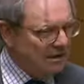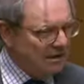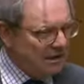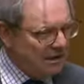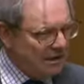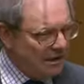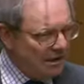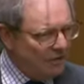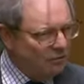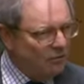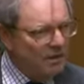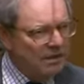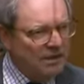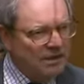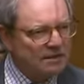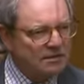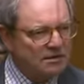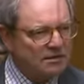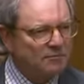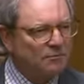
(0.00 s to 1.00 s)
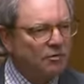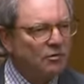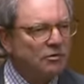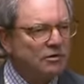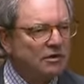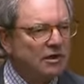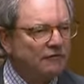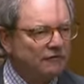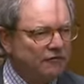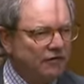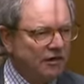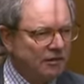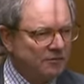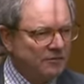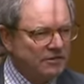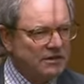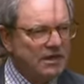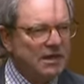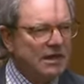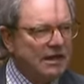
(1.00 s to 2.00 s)
how we're going to support our
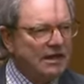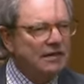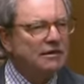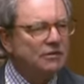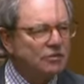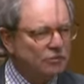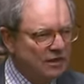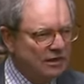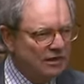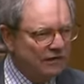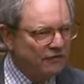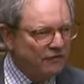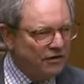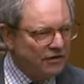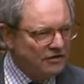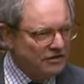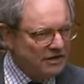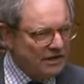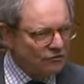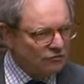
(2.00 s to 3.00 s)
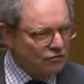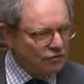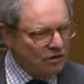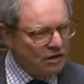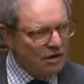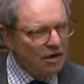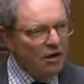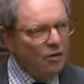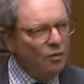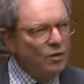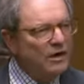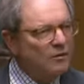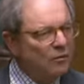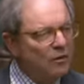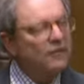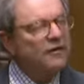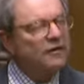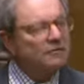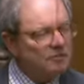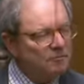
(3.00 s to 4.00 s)
farmers in the 21st century. We
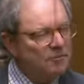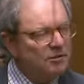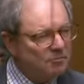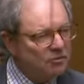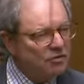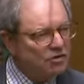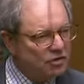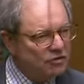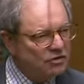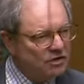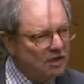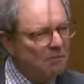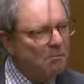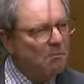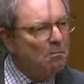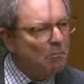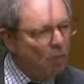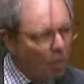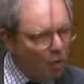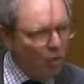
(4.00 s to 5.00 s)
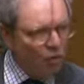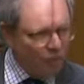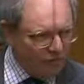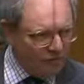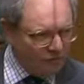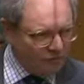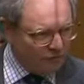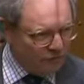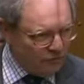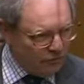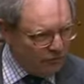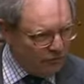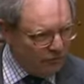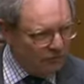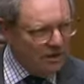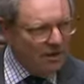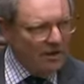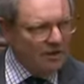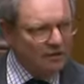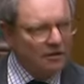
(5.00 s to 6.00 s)
want them to be producing more of the food
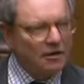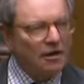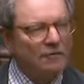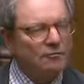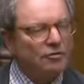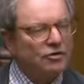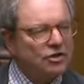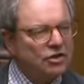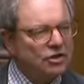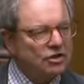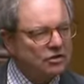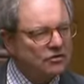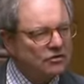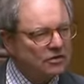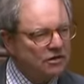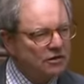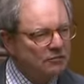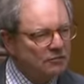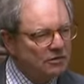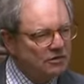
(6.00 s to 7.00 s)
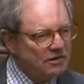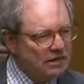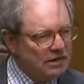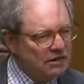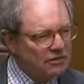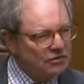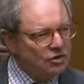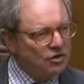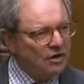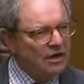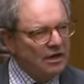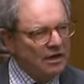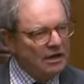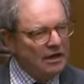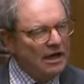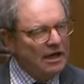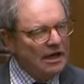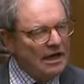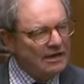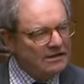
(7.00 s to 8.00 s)
that our British consumers eat.
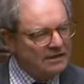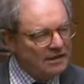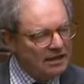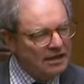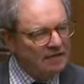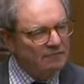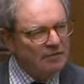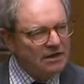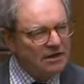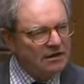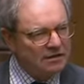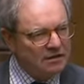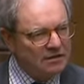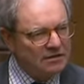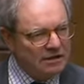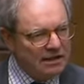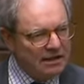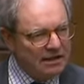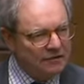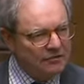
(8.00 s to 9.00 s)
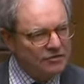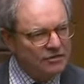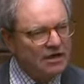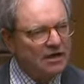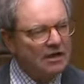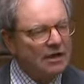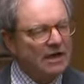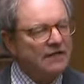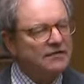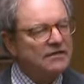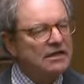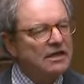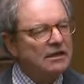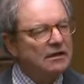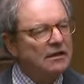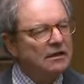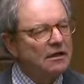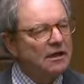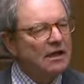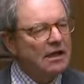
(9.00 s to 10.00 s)
As I've been in this House, I've seen
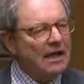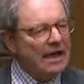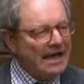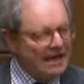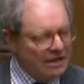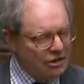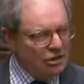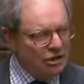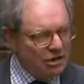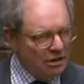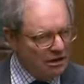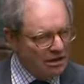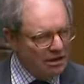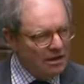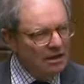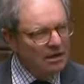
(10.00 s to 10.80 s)
that actually